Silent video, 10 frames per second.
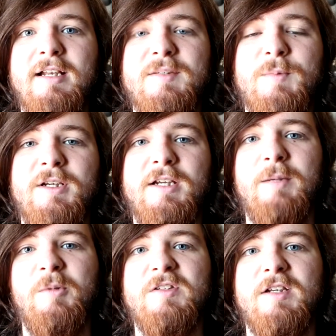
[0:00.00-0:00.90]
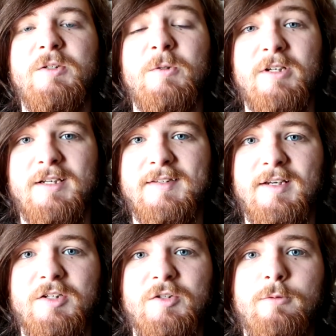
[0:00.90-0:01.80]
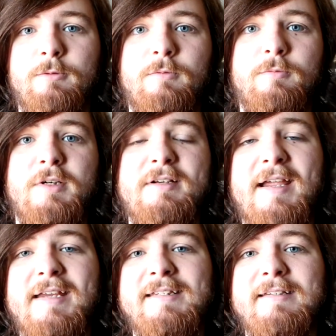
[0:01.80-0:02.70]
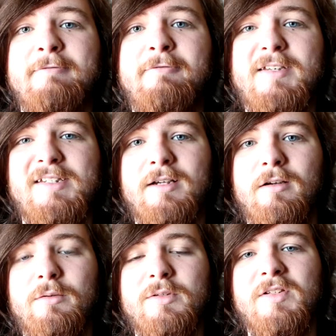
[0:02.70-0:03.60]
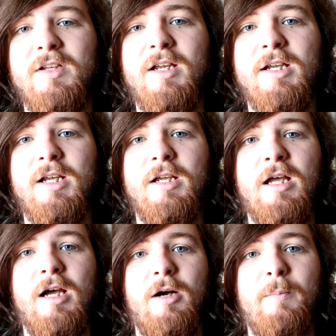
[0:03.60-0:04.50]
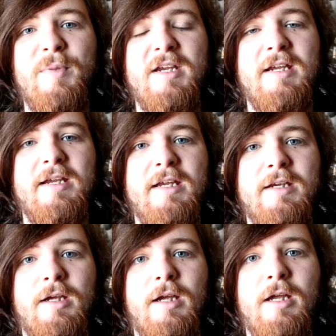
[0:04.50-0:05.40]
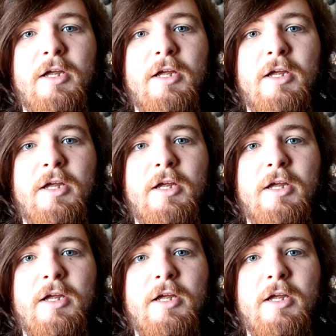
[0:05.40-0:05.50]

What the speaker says: lesbian, gay, bisexual, transsexual related videos are being